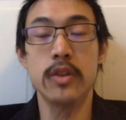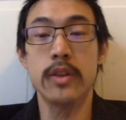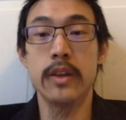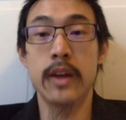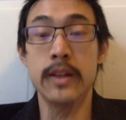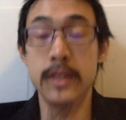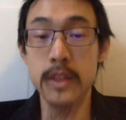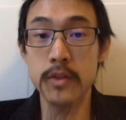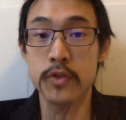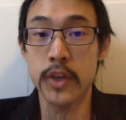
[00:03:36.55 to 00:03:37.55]
The
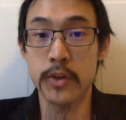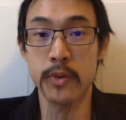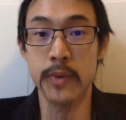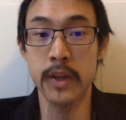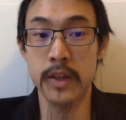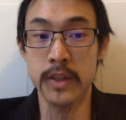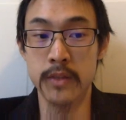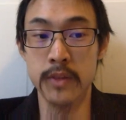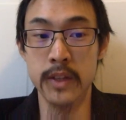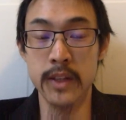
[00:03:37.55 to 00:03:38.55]
idea of general
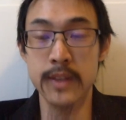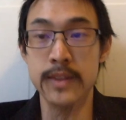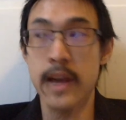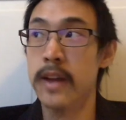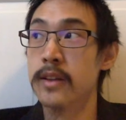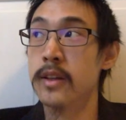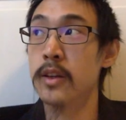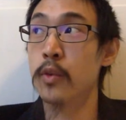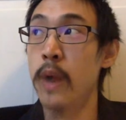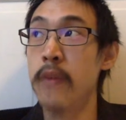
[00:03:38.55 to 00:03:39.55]
relativity is that
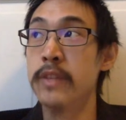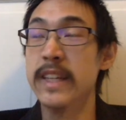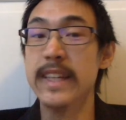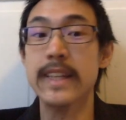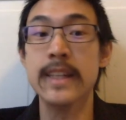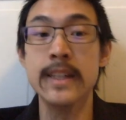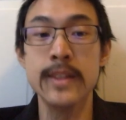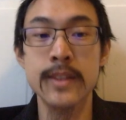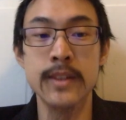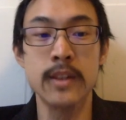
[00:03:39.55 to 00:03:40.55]
gravity
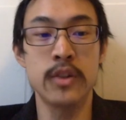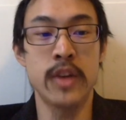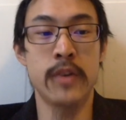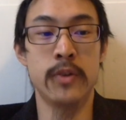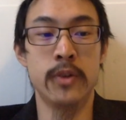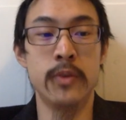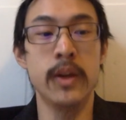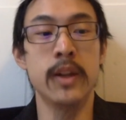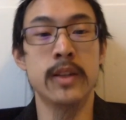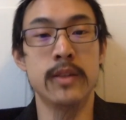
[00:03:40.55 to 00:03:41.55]
is general
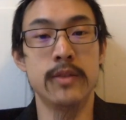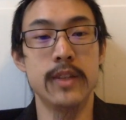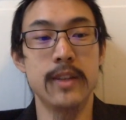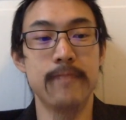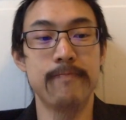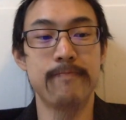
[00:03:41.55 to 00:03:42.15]
relativity.